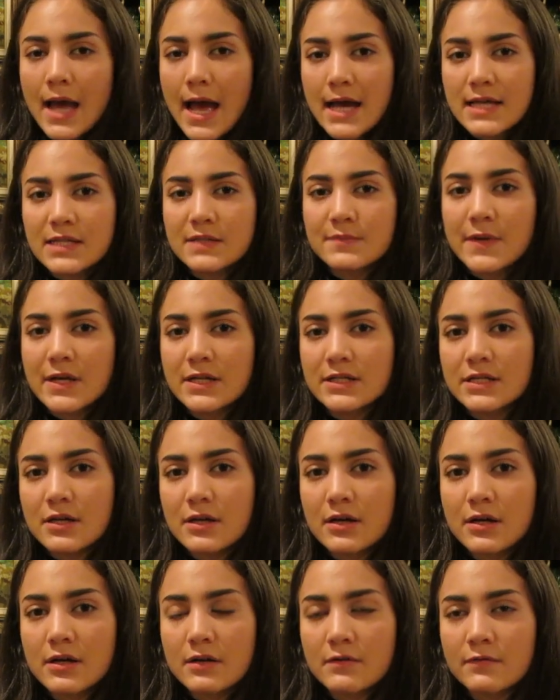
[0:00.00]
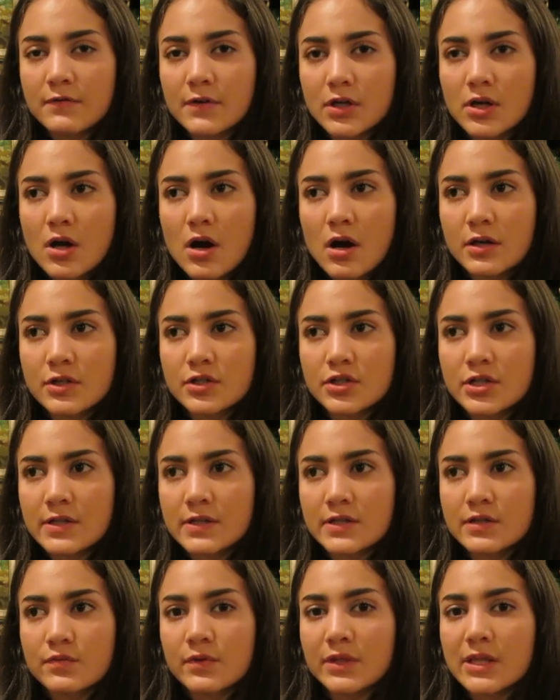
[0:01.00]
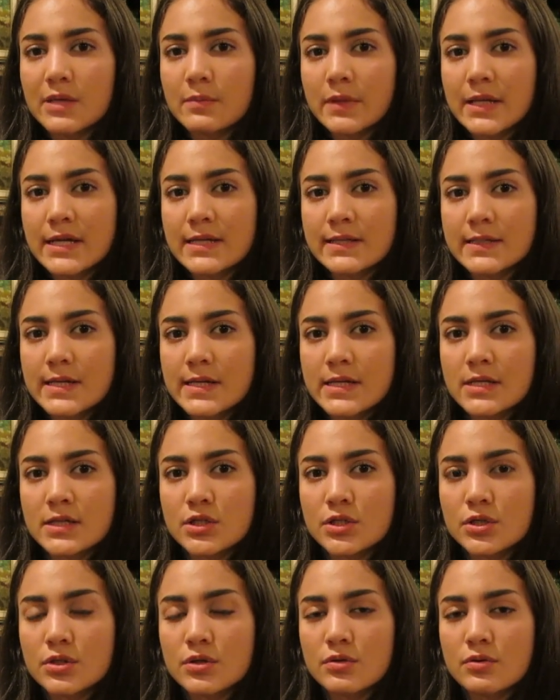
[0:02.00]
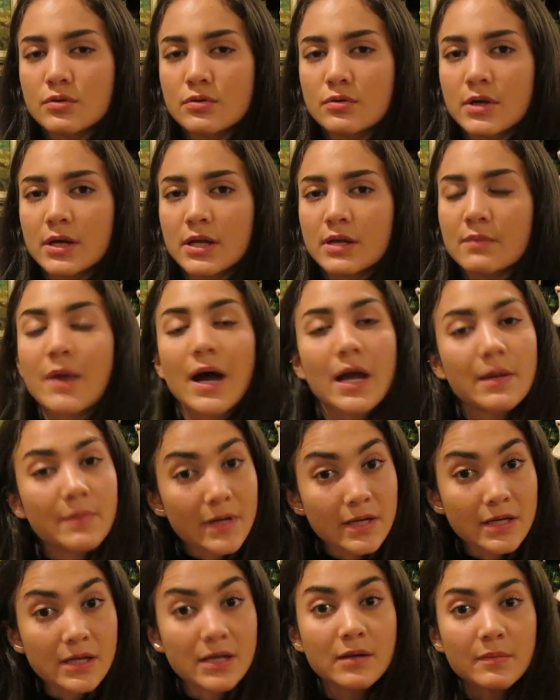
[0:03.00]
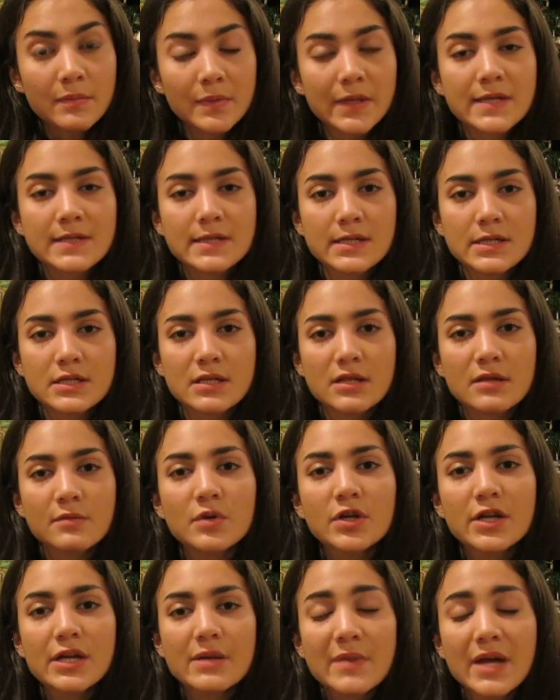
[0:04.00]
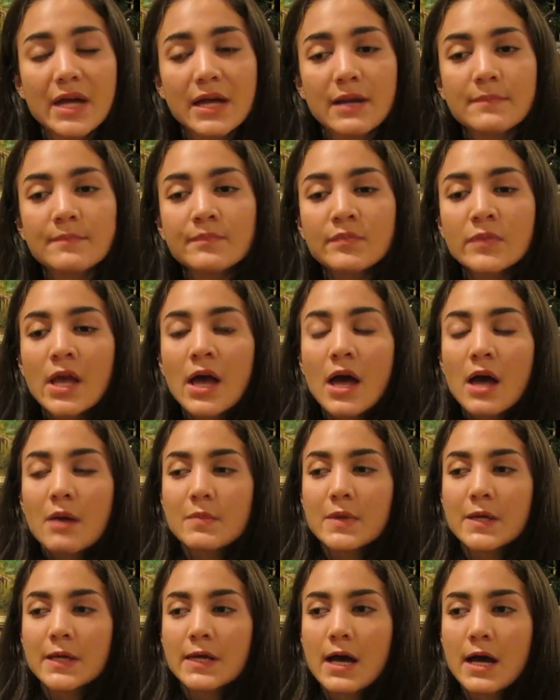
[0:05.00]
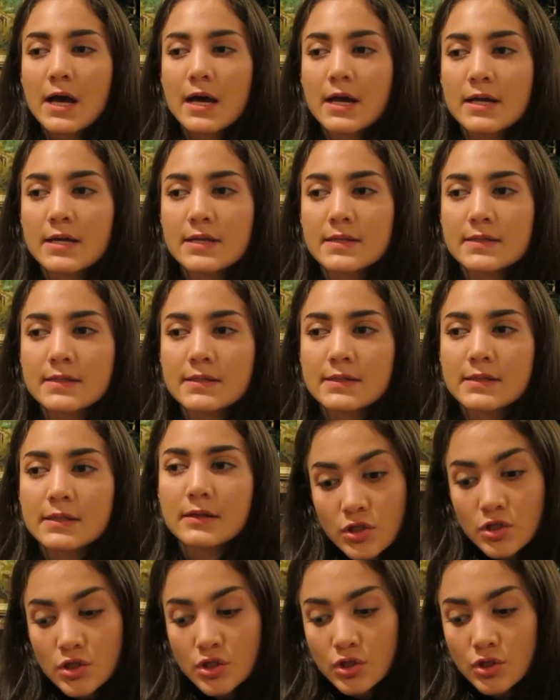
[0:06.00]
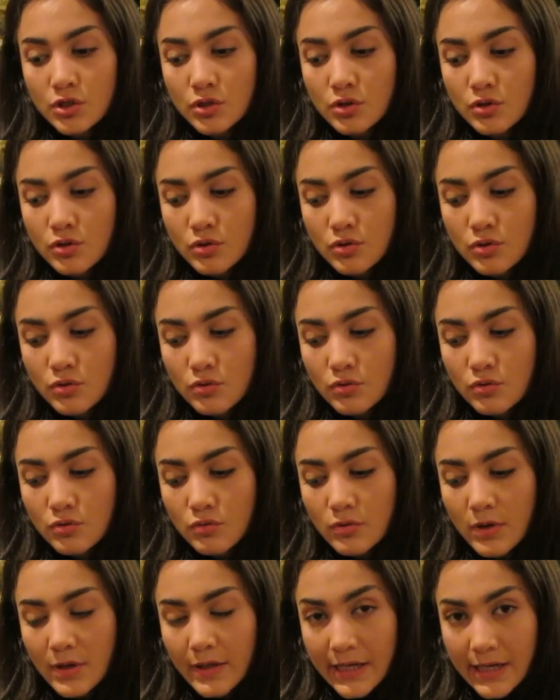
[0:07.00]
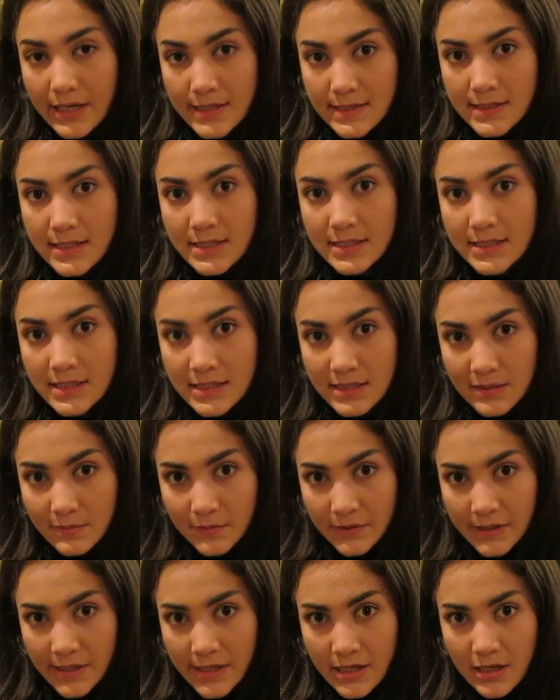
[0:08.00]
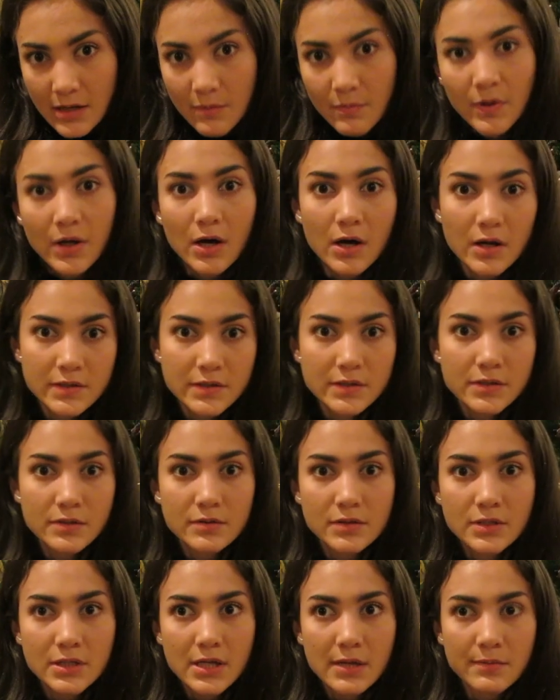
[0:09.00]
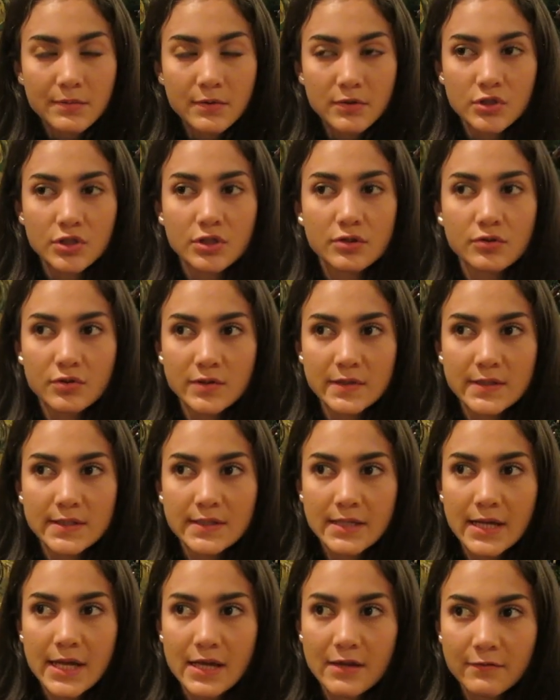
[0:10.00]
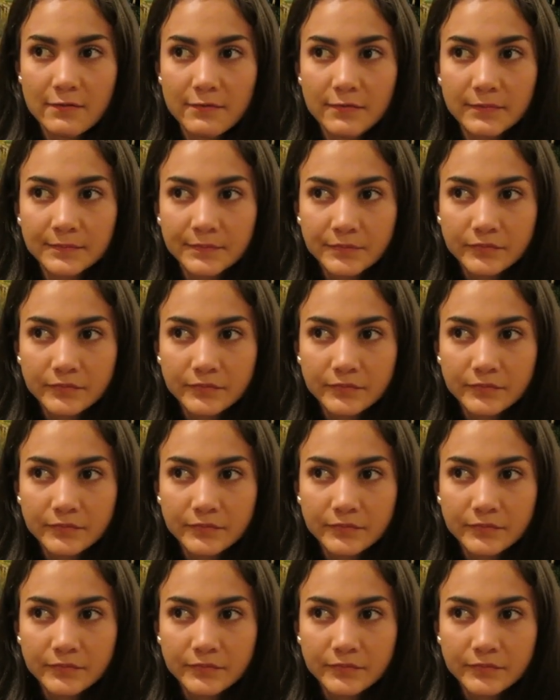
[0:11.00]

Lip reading: aspect of conscience really plays into, in my opinion, it plays into the boogeyman, because to, like I said, discipline, but also to keep their children safe.